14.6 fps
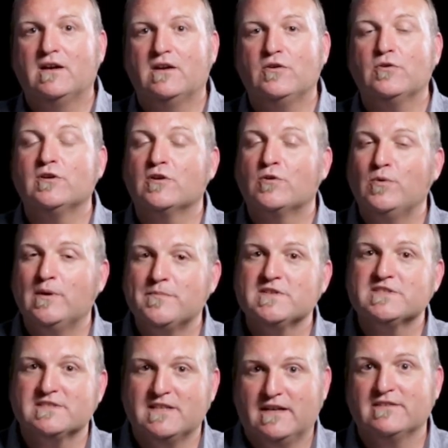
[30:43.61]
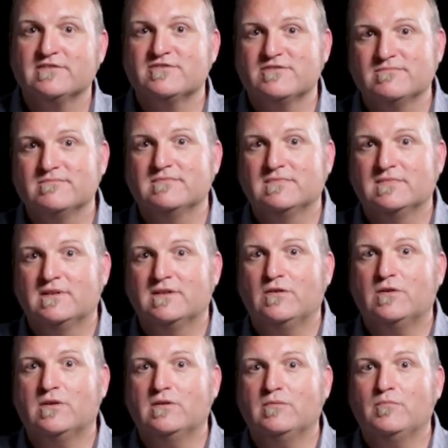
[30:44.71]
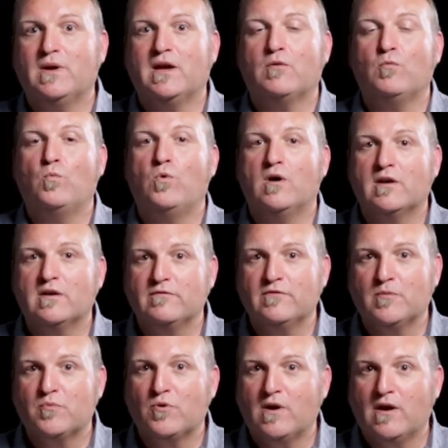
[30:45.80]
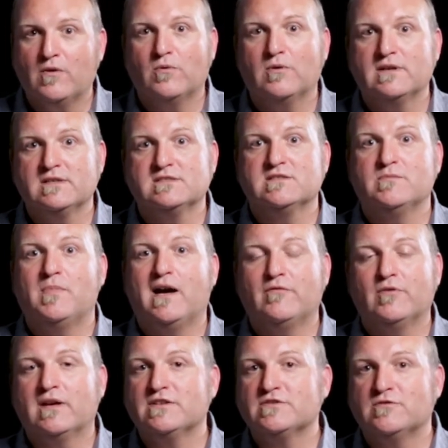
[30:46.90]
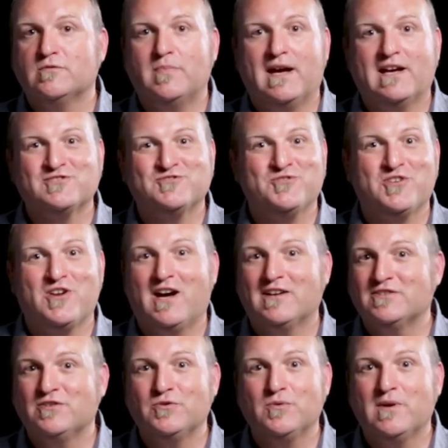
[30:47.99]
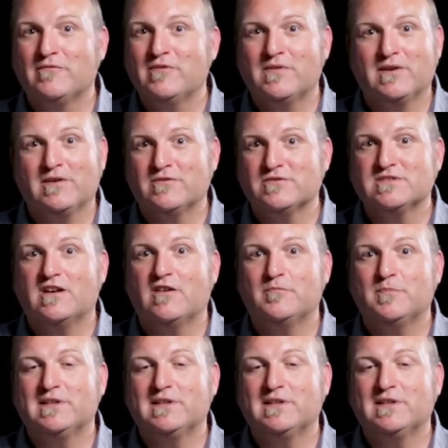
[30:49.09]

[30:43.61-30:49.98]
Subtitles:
You can equip the saints. You can make one of your priorities as a bivocational pastor not to do everything yourself,